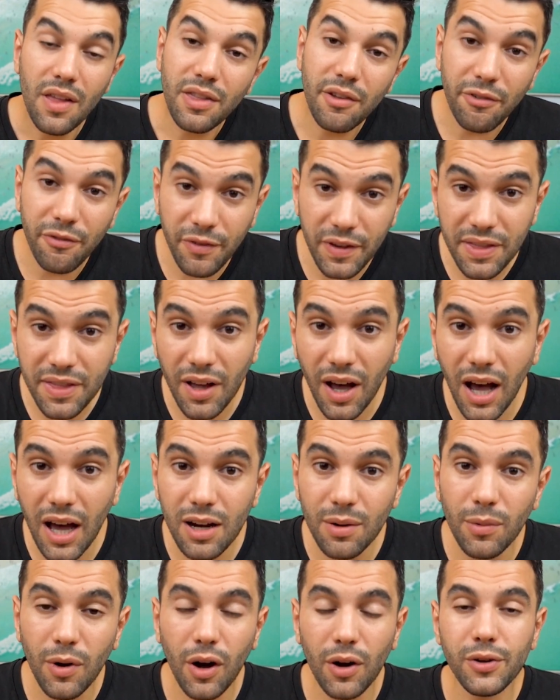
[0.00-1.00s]
The fifth
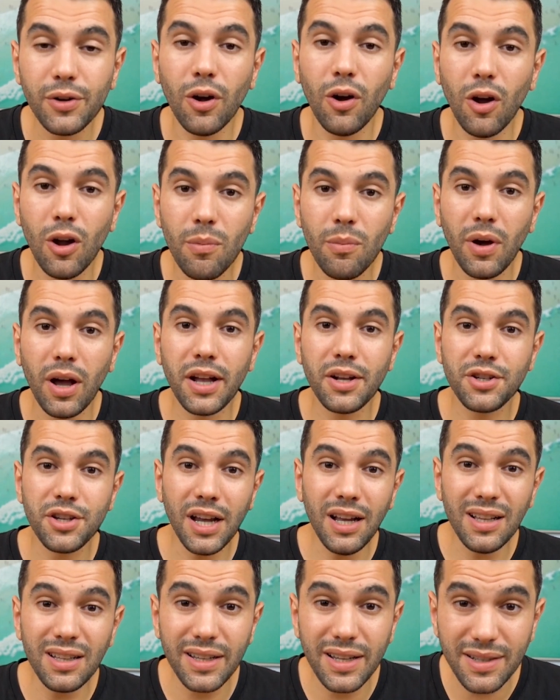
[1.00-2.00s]
item on your home buying
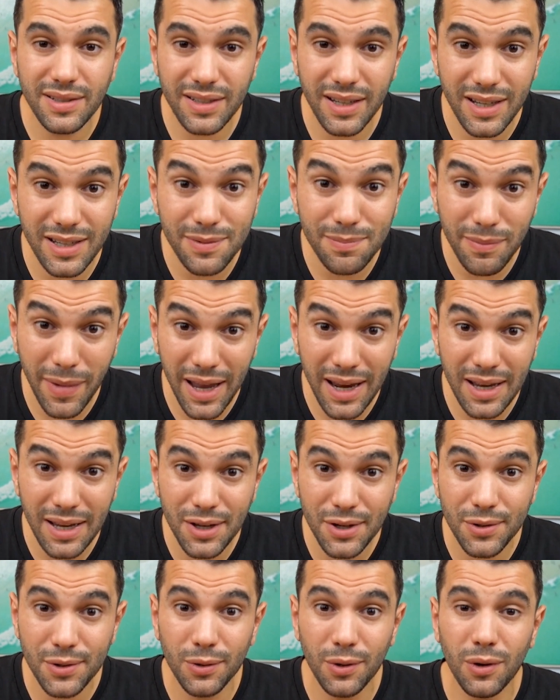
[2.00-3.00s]
checklist is
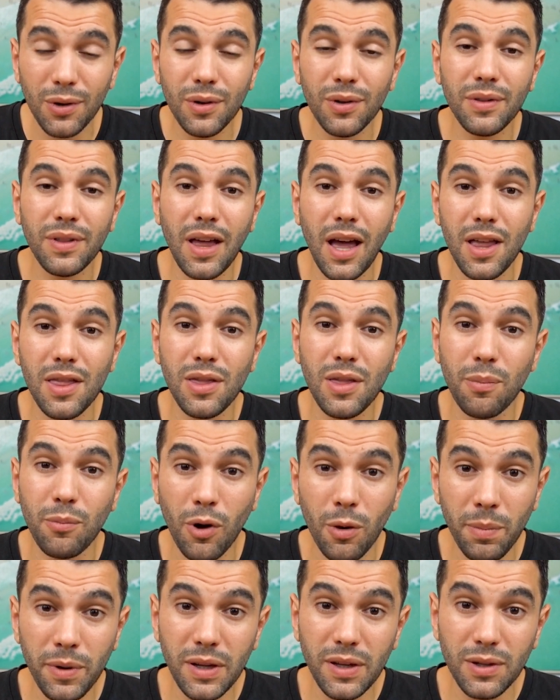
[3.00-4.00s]
making sure that the
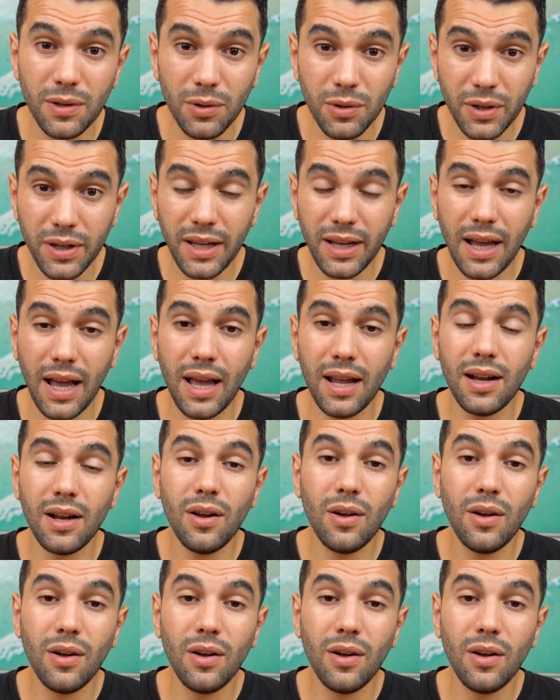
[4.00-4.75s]
property you're looking at